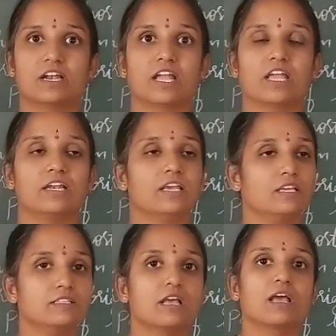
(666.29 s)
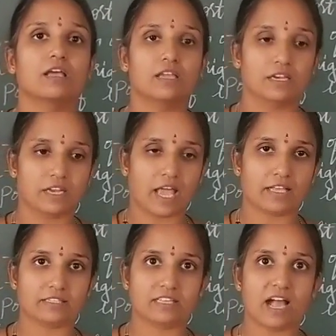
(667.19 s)
The rain is, it
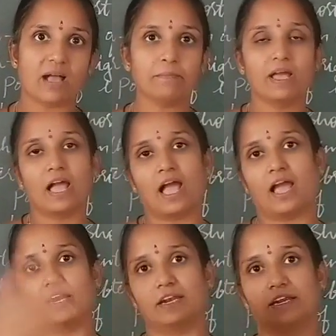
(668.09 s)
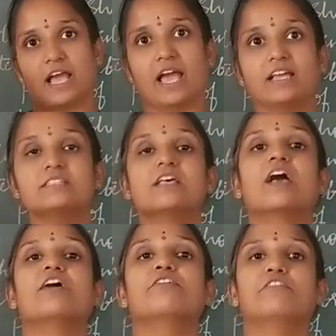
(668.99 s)
has come and it has
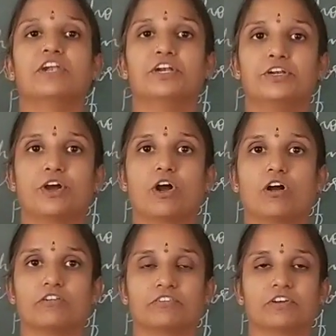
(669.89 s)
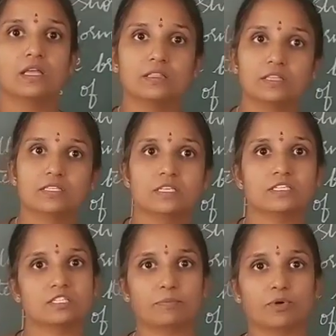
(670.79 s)
went off. This
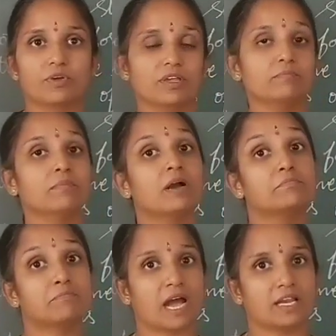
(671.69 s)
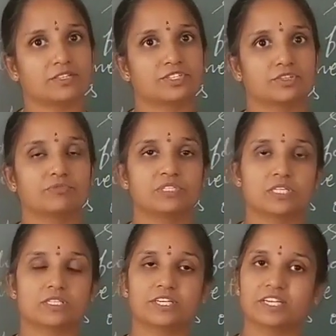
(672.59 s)
is the poem March, which
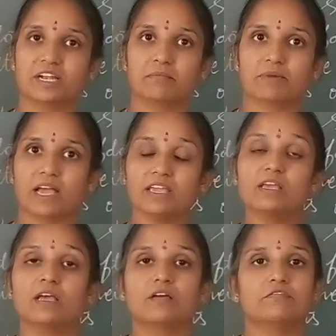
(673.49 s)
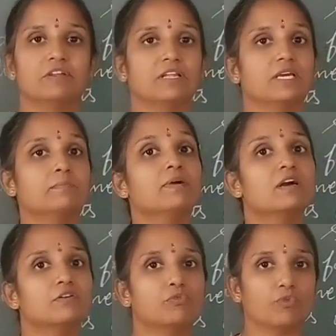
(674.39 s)
is written by William
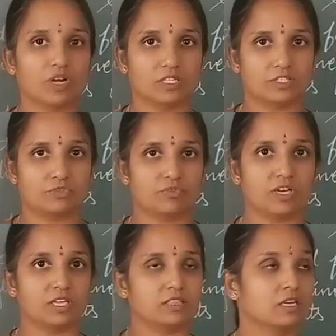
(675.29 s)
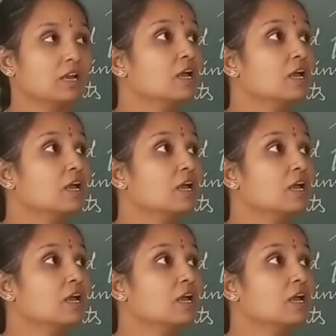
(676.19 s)
Wordsworth.